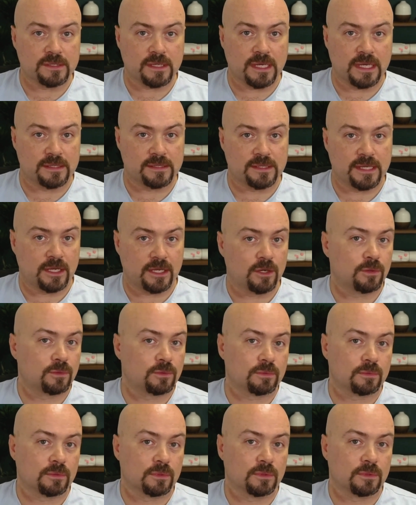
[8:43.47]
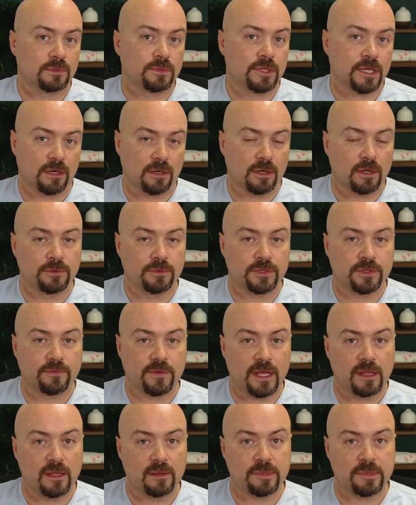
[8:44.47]
as they go through their own
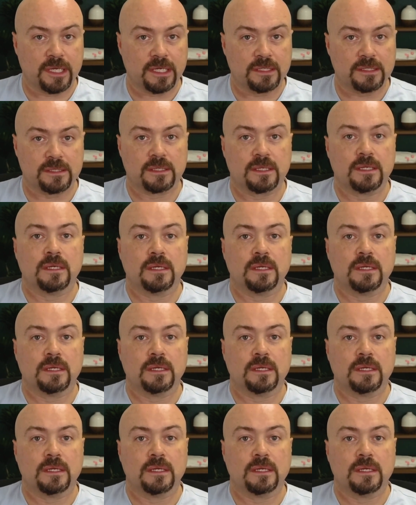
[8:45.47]
development,